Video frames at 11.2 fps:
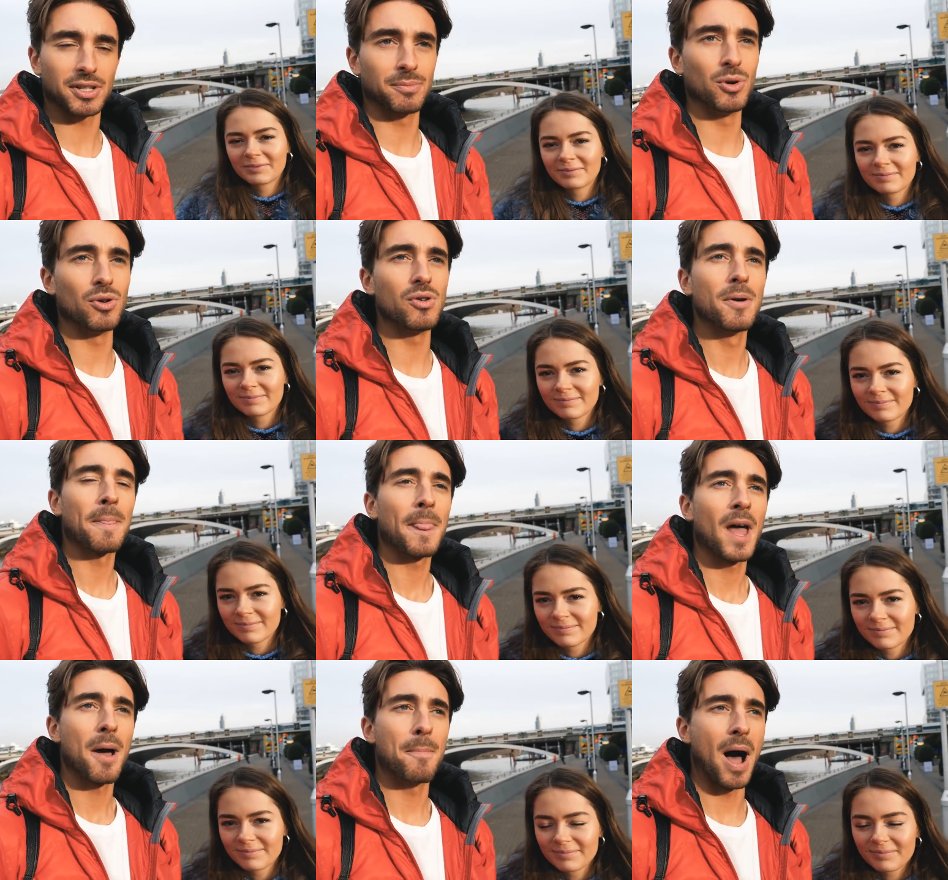Speaker 1: small,
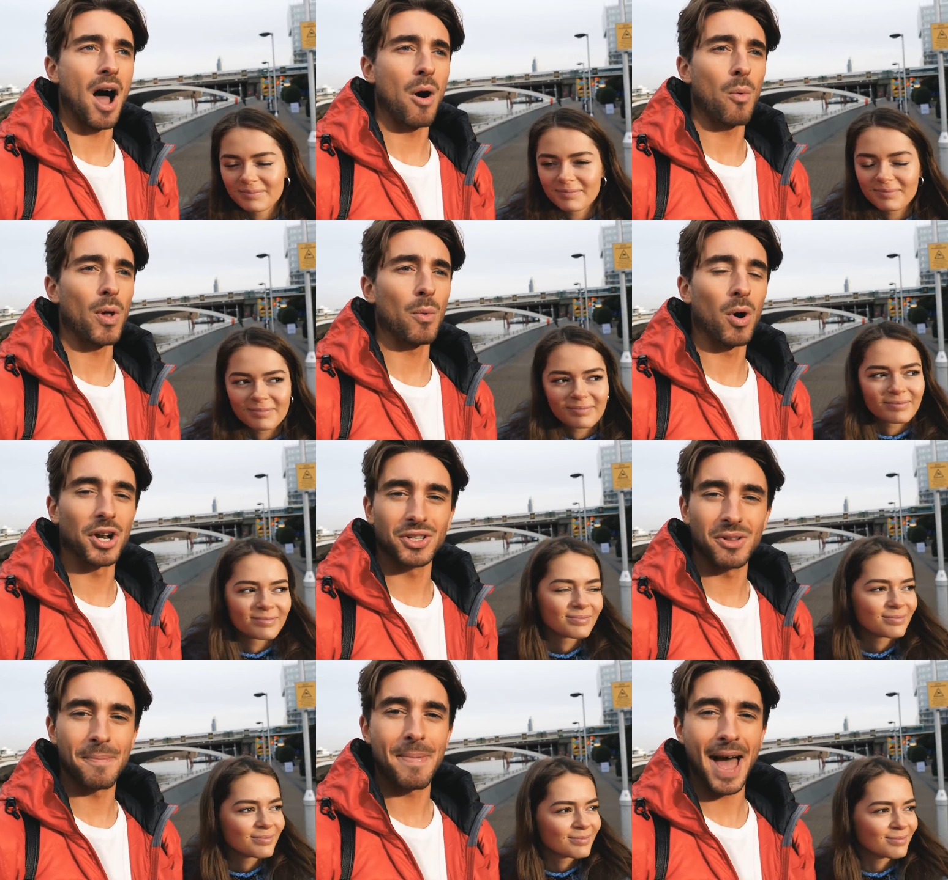but we want to
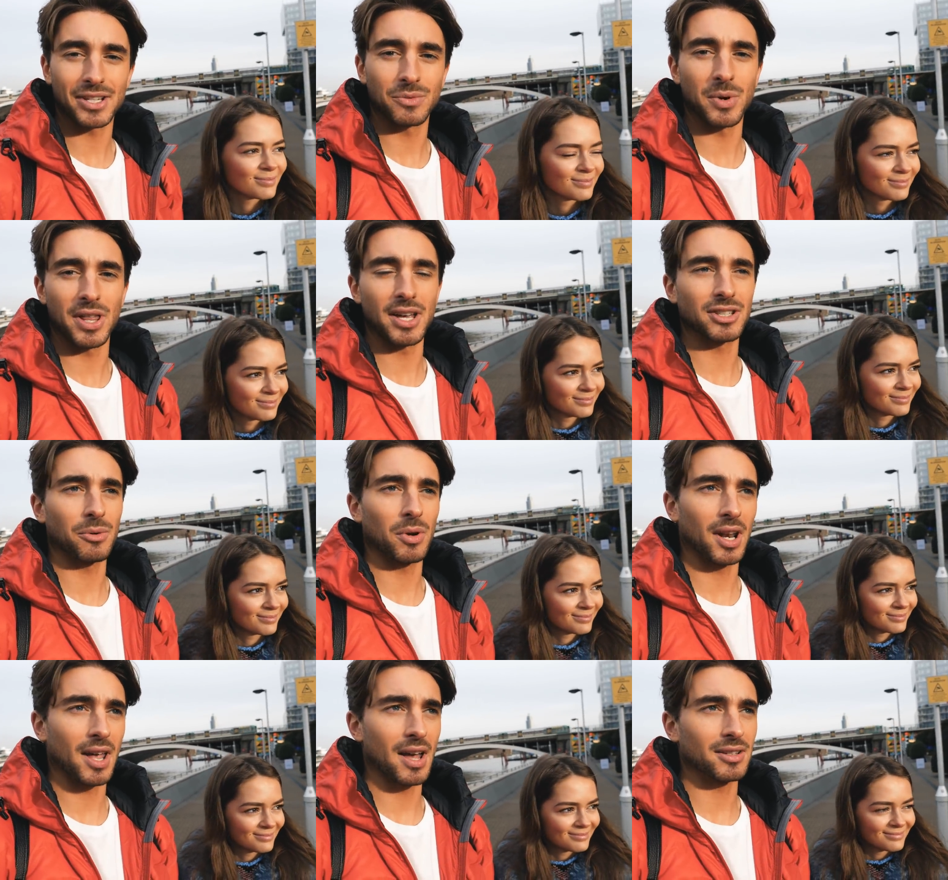do the best with it. So we're
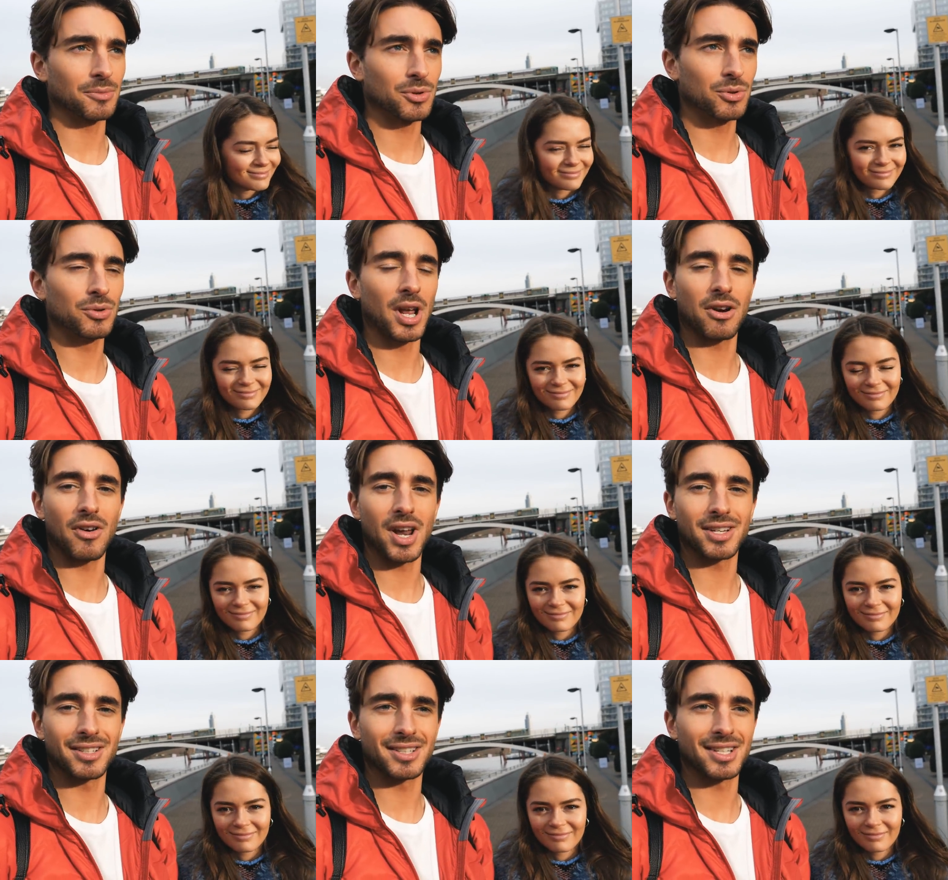going to get some cool
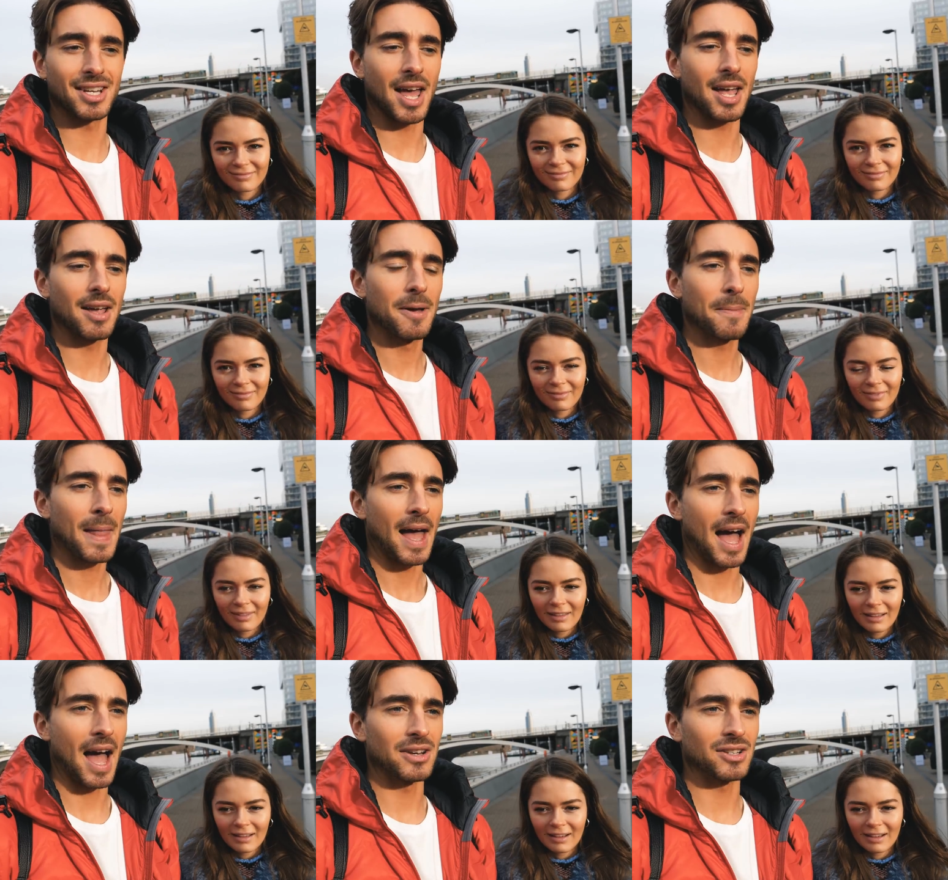decorations today,
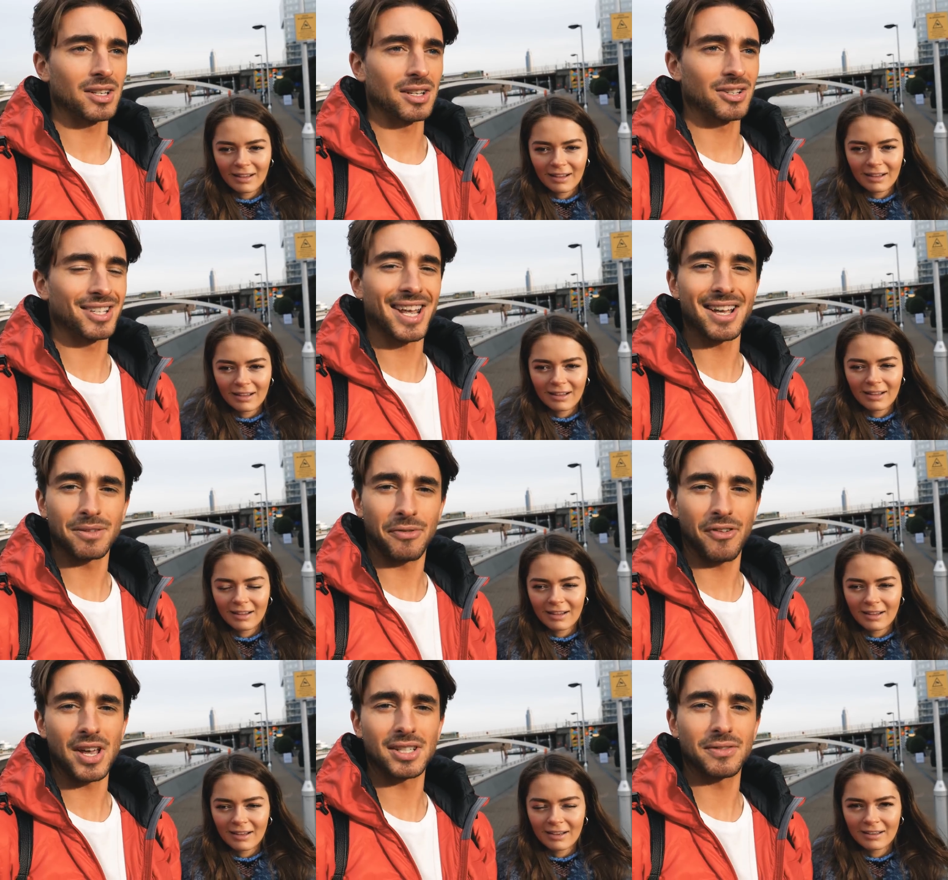and just get some
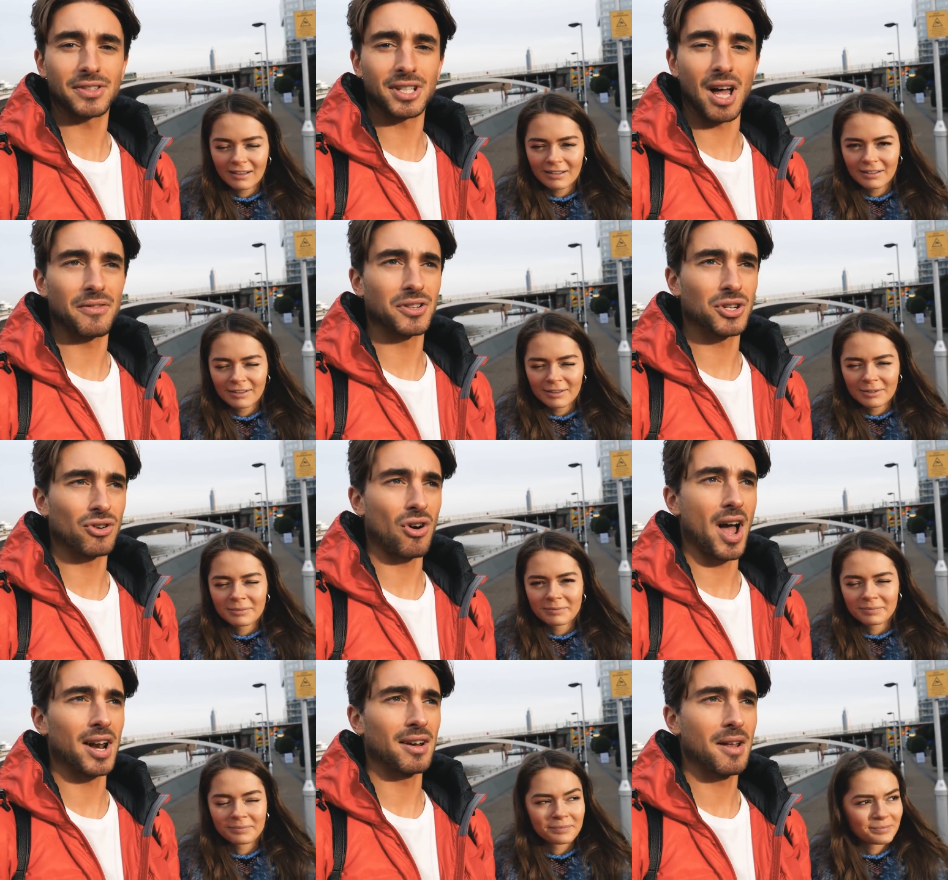festive stuff to
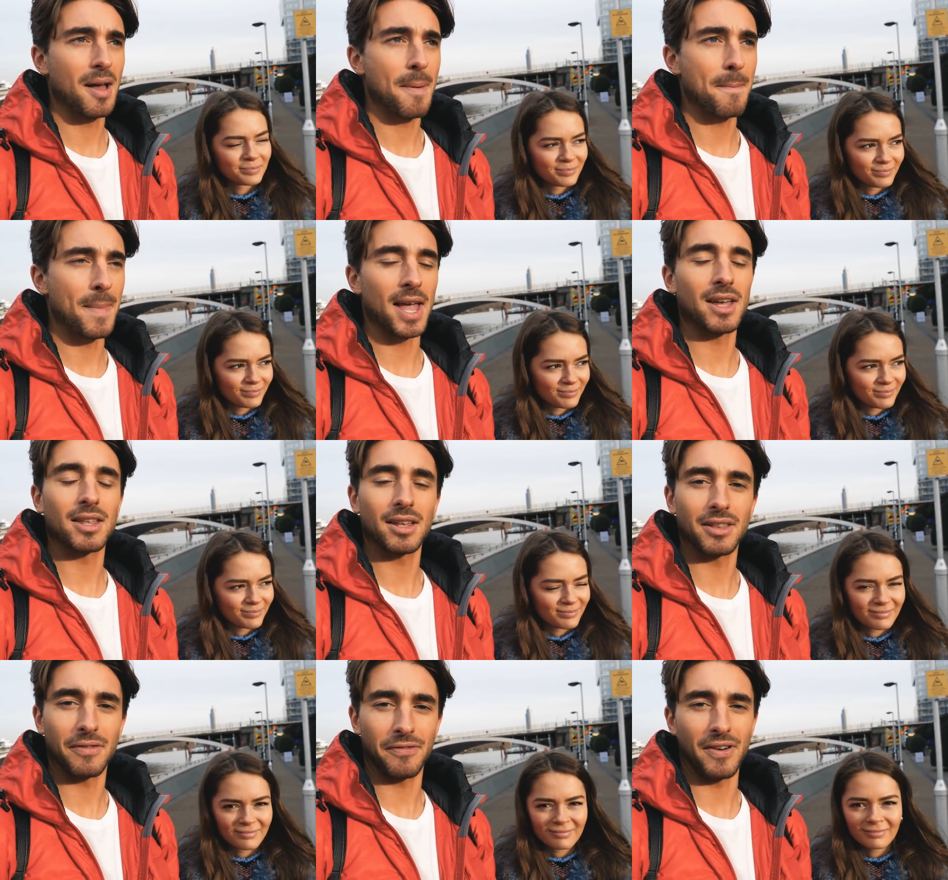try and make
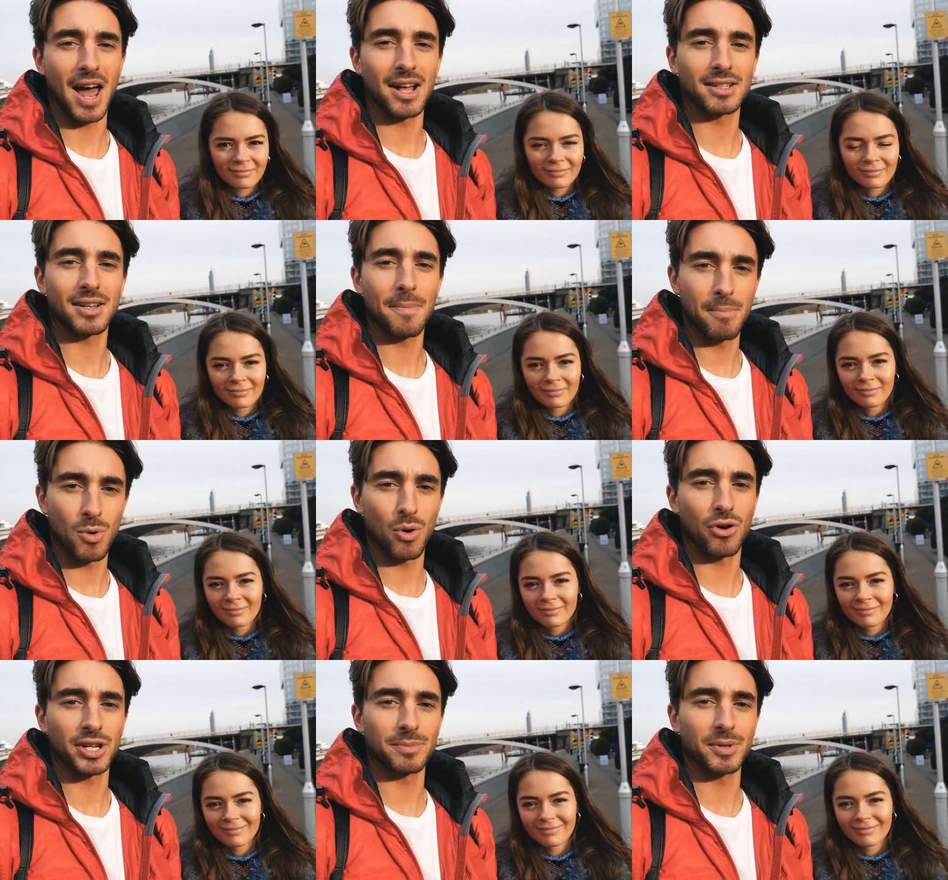the flat
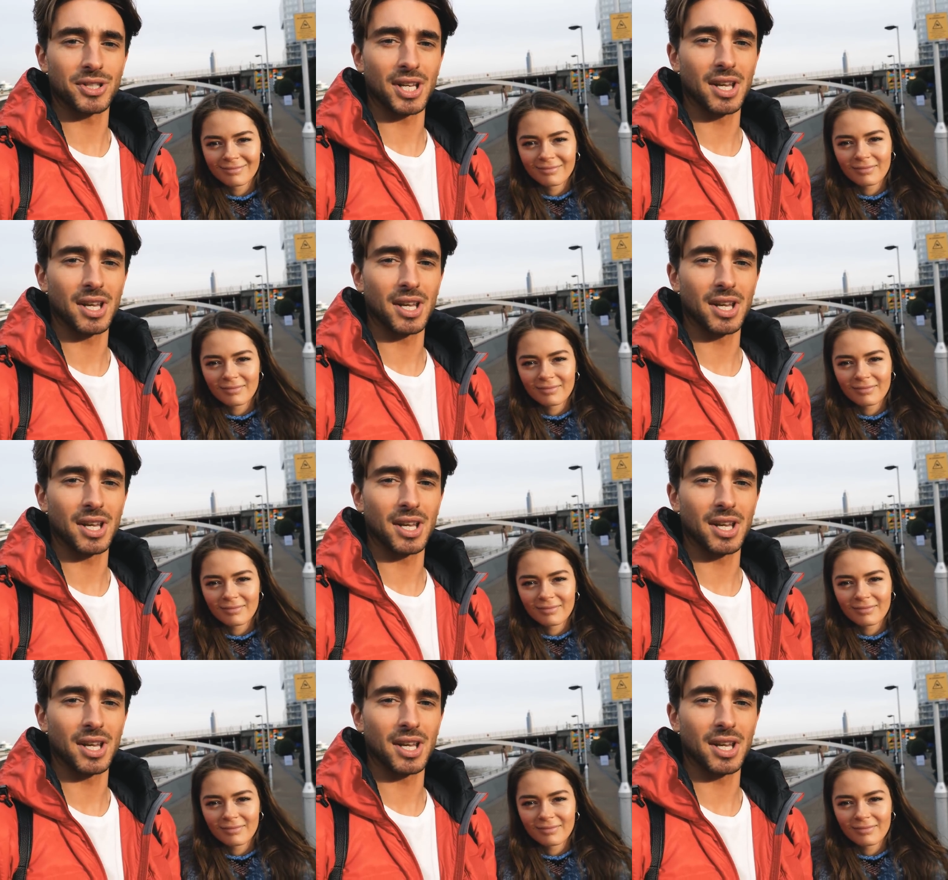more Christmassy